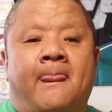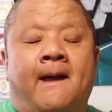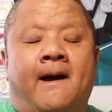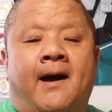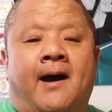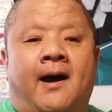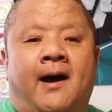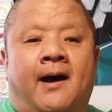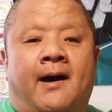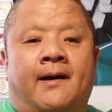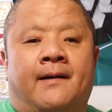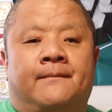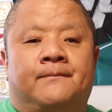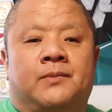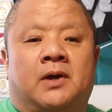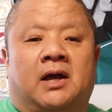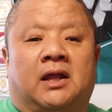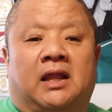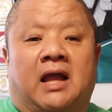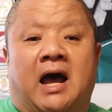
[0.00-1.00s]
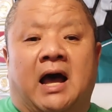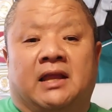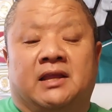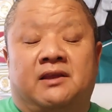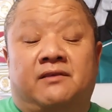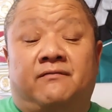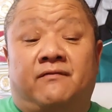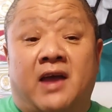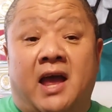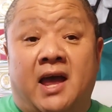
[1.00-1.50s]
a lot
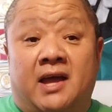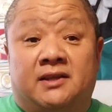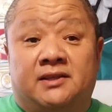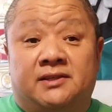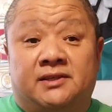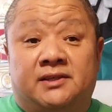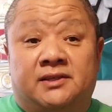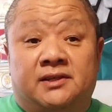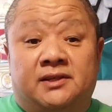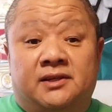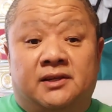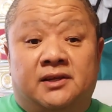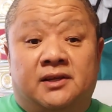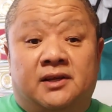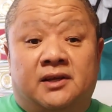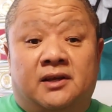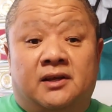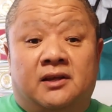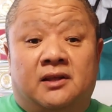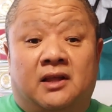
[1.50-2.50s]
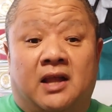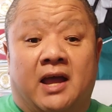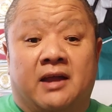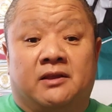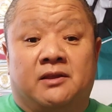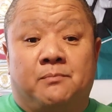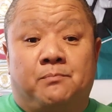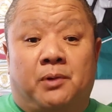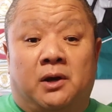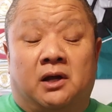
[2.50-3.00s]
of events
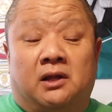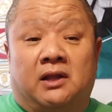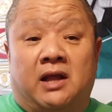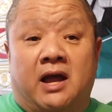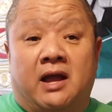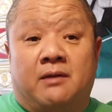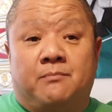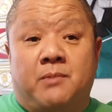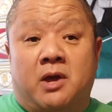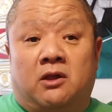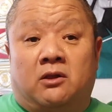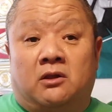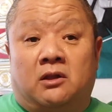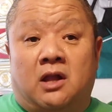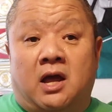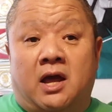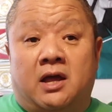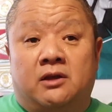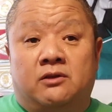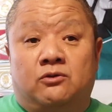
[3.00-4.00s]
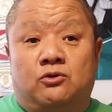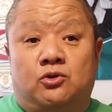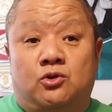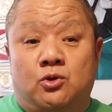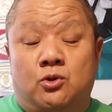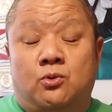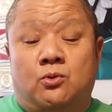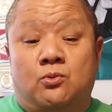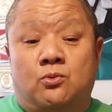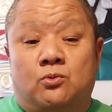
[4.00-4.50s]
like the Bud Light and Miller Lite
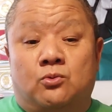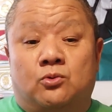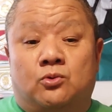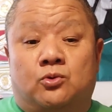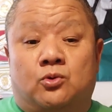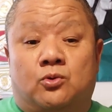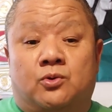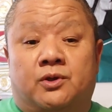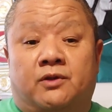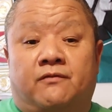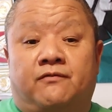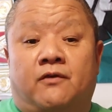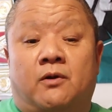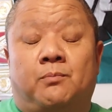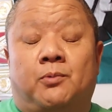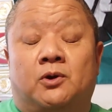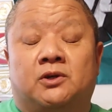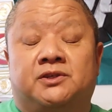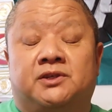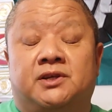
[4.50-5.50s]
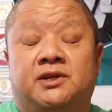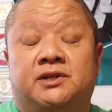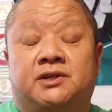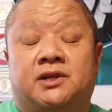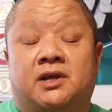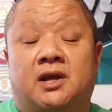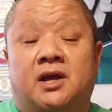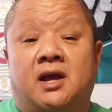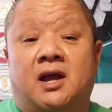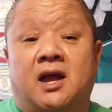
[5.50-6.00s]
do during the football
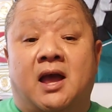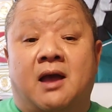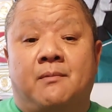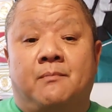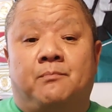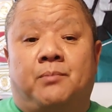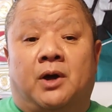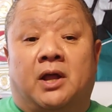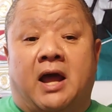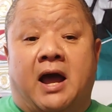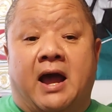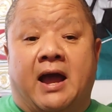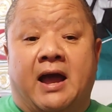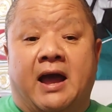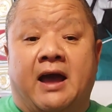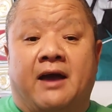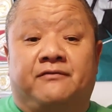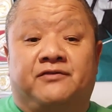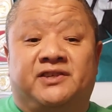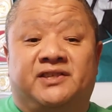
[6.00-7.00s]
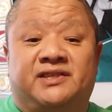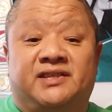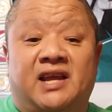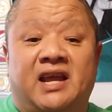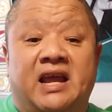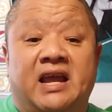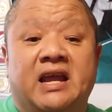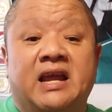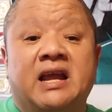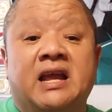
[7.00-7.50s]
season. But I have
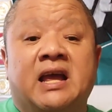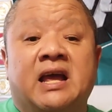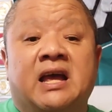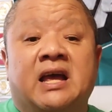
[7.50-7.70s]
seen